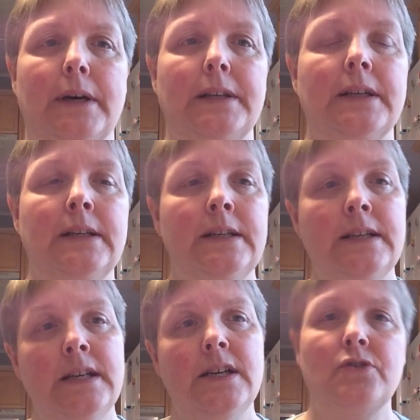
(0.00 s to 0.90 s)
But
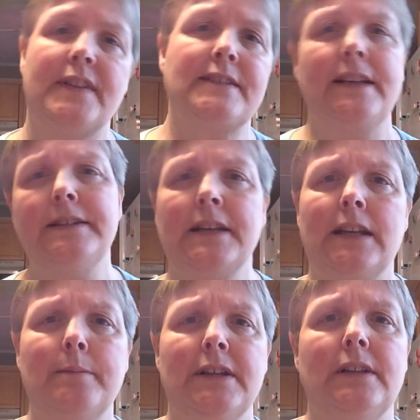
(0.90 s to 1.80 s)
so that's kind of
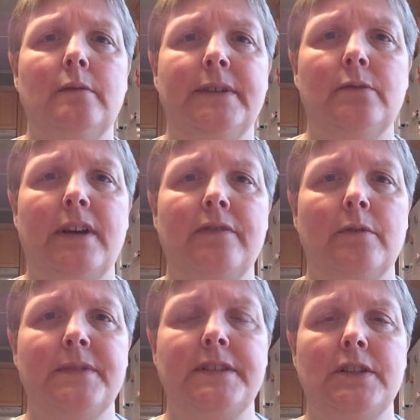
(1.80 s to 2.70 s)
taking me a little bit away
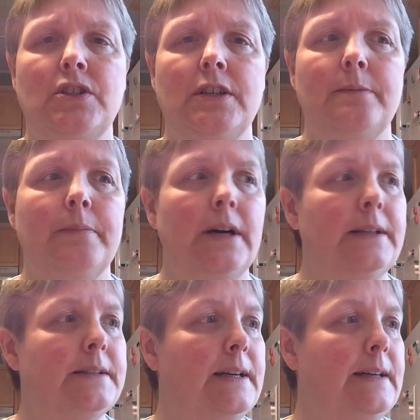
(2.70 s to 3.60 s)
from stitching,
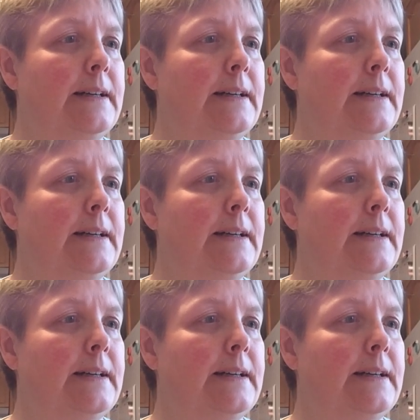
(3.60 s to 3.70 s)
but